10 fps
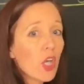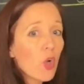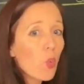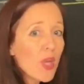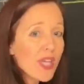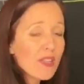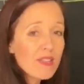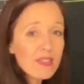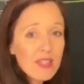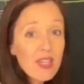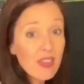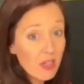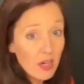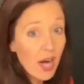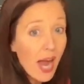we can see that
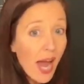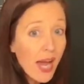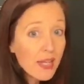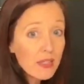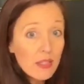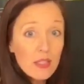our hack